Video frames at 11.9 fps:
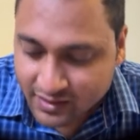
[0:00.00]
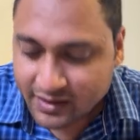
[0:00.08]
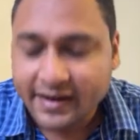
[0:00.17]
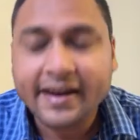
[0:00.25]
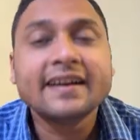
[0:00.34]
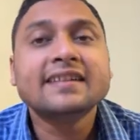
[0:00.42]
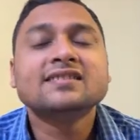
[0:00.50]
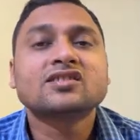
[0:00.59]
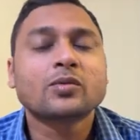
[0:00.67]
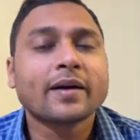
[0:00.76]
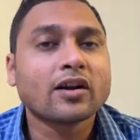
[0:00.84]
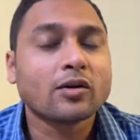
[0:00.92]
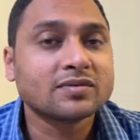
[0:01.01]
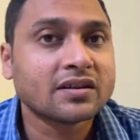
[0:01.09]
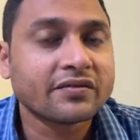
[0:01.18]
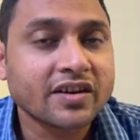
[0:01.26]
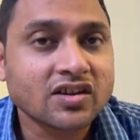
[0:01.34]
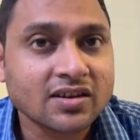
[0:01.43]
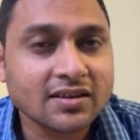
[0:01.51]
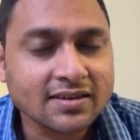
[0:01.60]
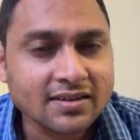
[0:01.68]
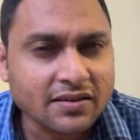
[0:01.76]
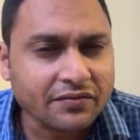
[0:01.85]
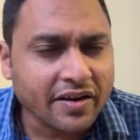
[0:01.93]
Hidden square observation.
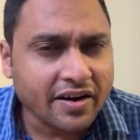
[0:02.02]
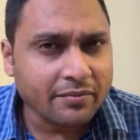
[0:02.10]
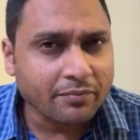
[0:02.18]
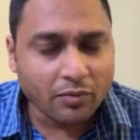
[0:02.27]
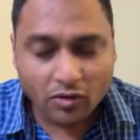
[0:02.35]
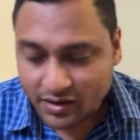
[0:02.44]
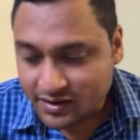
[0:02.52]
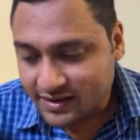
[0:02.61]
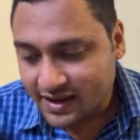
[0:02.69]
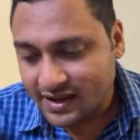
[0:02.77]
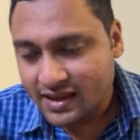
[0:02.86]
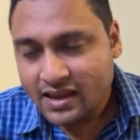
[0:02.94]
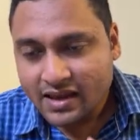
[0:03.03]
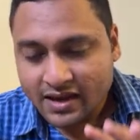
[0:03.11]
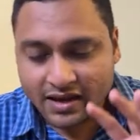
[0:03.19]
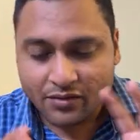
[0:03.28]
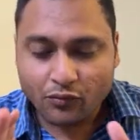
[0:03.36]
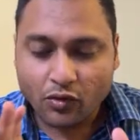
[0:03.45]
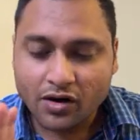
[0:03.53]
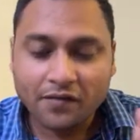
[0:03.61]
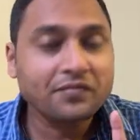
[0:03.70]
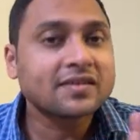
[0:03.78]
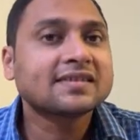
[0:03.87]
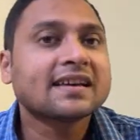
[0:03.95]
This is a very important thing. In one
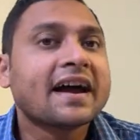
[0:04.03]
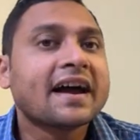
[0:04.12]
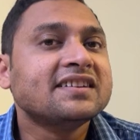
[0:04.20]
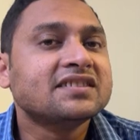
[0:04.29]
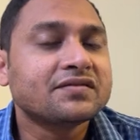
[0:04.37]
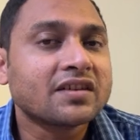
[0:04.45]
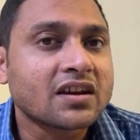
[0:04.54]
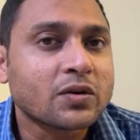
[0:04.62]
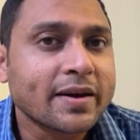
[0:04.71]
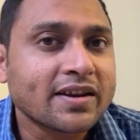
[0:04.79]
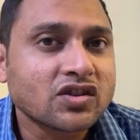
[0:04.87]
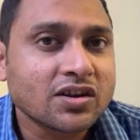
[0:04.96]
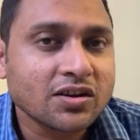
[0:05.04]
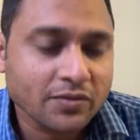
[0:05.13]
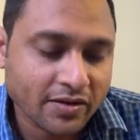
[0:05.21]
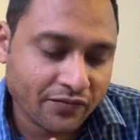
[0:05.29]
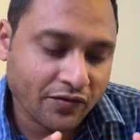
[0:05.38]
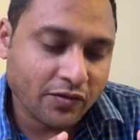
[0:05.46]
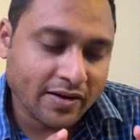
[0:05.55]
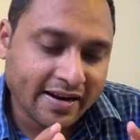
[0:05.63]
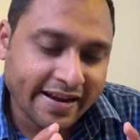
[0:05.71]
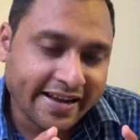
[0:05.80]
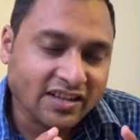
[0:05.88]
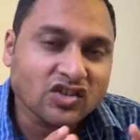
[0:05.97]
of the sides of the equation, if you can
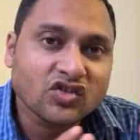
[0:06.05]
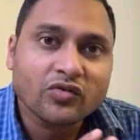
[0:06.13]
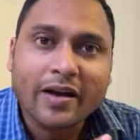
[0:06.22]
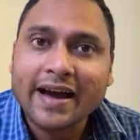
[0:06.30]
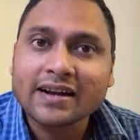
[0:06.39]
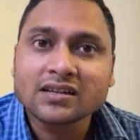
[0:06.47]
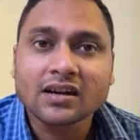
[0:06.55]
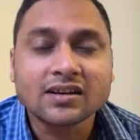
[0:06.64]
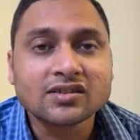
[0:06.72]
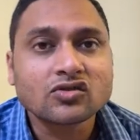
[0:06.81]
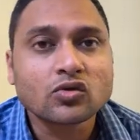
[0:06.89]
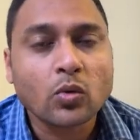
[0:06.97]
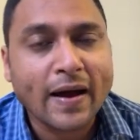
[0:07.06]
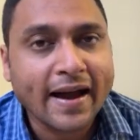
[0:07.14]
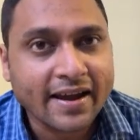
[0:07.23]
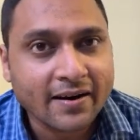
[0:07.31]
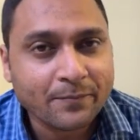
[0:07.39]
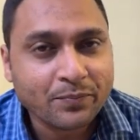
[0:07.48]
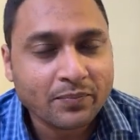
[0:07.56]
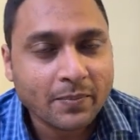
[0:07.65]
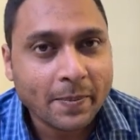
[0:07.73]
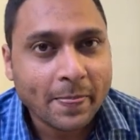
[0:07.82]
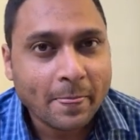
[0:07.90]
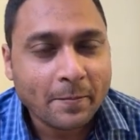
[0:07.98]
extract a square,
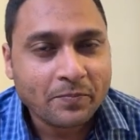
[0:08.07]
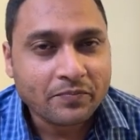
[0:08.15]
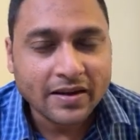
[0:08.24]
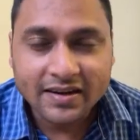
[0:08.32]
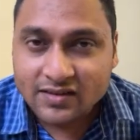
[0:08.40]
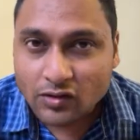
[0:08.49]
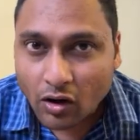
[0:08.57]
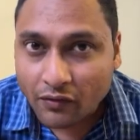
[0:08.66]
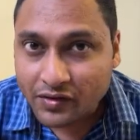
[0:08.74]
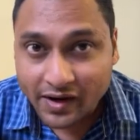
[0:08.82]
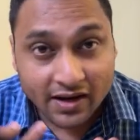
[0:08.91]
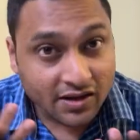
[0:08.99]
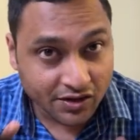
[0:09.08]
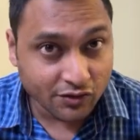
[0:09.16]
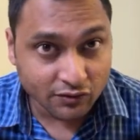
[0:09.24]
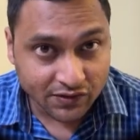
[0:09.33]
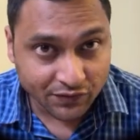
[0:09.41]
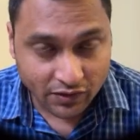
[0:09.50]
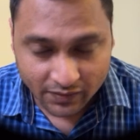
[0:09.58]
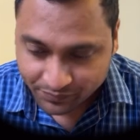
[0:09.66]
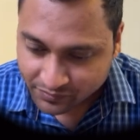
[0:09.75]
that is often useful.